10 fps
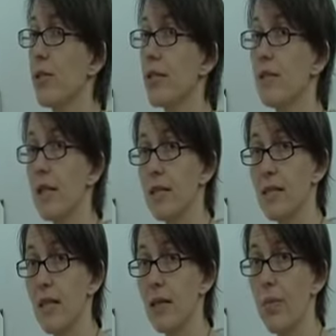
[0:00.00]
the
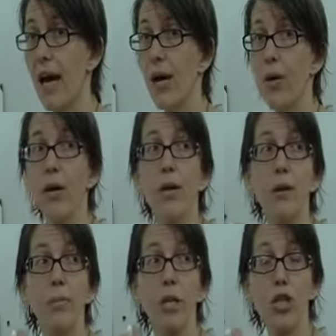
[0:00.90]
16th power.
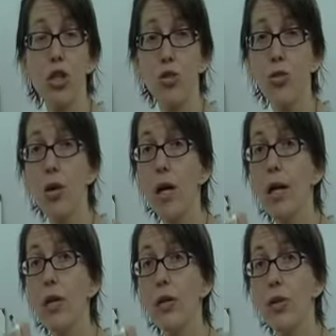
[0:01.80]
Be
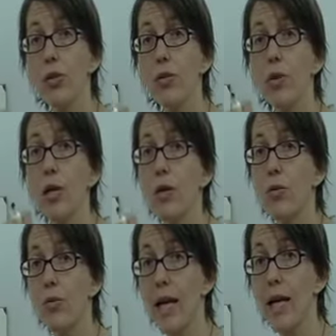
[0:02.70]
sure you
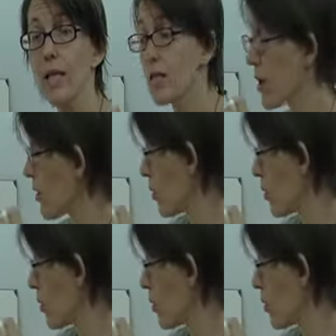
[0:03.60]
raise